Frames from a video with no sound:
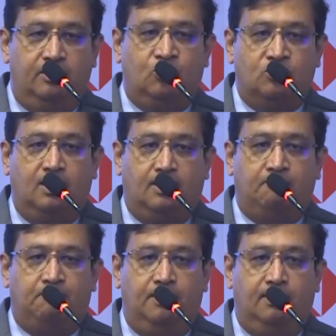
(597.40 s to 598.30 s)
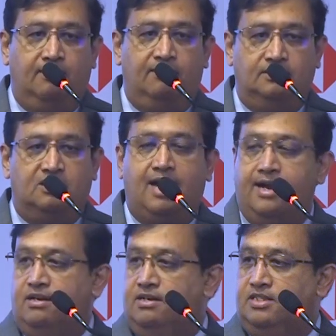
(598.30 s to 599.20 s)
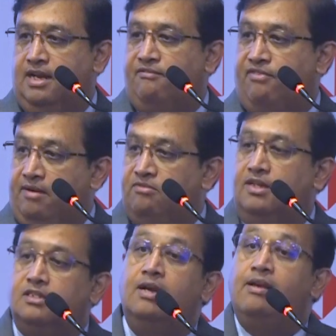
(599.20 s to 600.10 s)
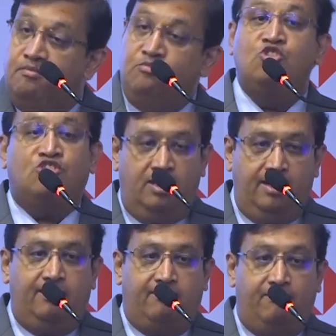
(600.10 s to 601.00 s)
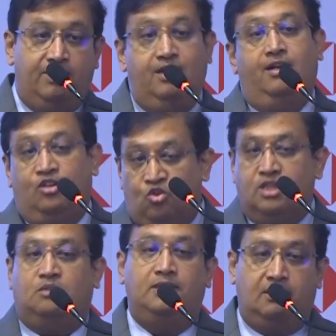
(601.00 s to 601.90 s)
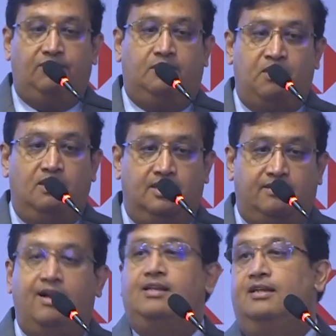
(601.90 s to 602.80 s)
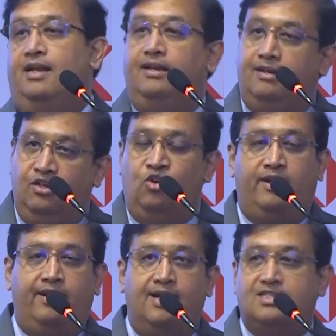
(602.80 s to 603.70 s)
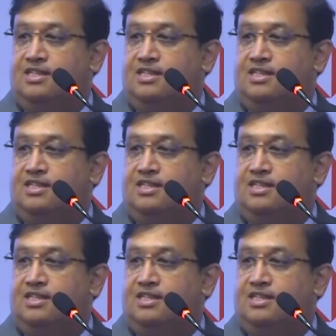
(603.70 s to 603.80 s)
to set up the standards and frameworks mutually driven to a specific project, rather than looking at